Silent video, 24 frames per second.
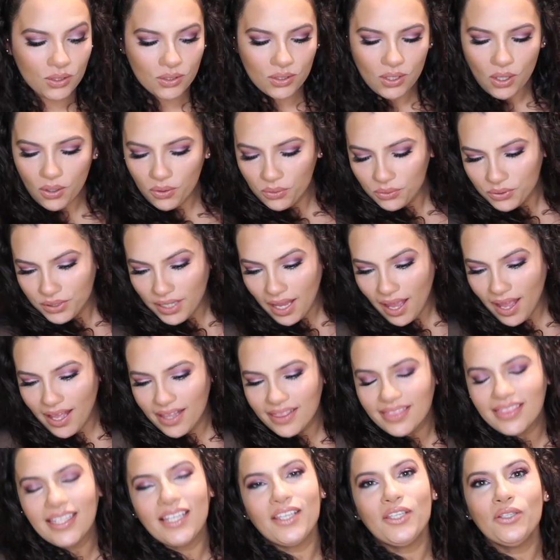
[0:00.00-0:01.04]
So
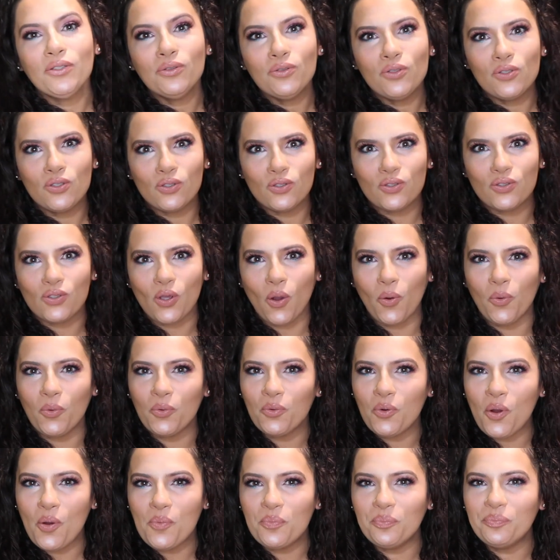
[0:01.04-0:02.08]
yeah, thank you so
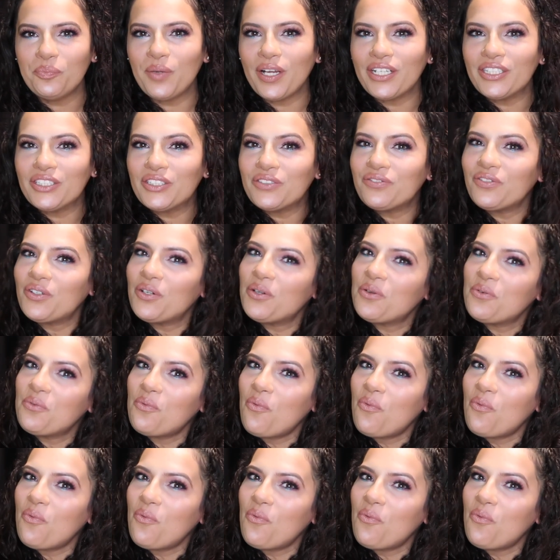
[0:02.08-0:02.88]
much for